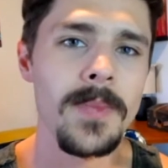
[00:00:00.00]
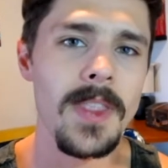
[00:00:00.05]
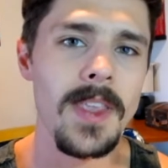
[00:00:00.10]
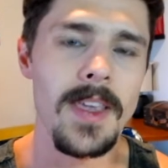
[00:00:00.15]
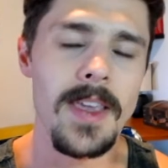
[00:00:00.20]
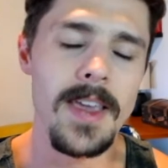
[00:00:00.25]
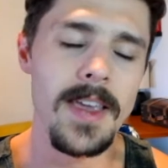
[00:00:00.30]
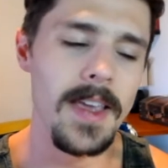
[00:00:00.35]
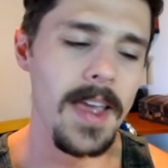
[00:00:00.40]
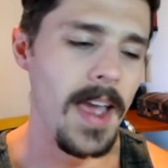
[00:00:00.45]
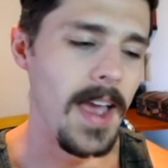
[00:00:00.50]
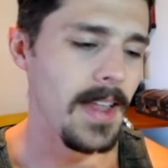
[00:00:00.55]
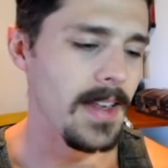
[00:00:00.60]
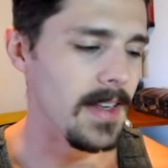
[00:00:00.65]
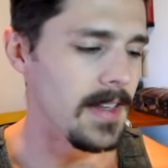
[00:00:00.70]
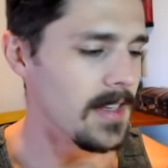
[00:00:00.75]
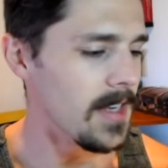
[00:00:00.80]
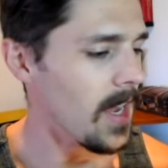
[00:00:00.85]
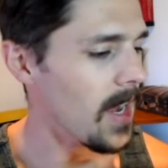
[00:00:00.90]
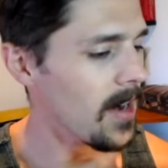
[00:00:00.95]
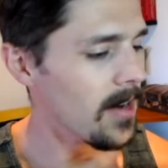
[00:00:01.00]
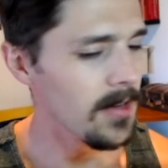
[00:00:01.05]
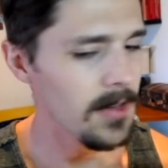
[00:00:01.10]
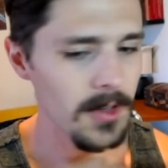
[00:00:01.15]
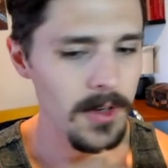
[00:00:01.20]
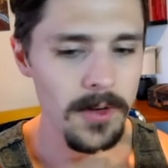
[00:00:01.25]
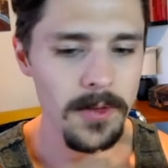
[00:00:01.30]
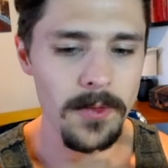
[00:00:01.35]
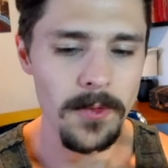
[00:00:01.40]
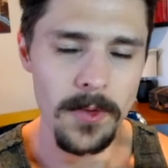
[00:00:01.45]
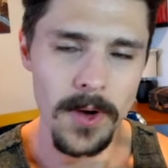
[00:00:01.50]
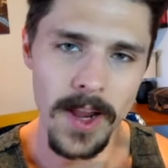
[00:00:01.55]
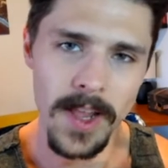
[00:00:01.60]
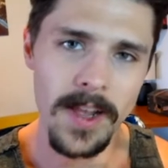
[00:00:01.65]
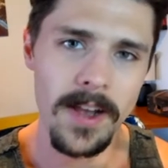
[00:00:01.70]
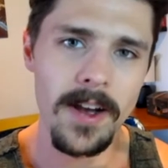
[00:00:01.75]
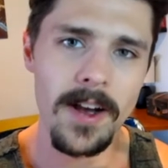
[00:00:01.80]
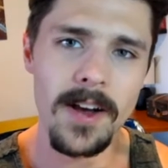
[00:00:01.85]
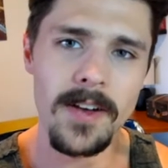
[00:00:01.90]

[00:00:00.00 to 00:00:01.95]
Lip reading: He had to tear his own rank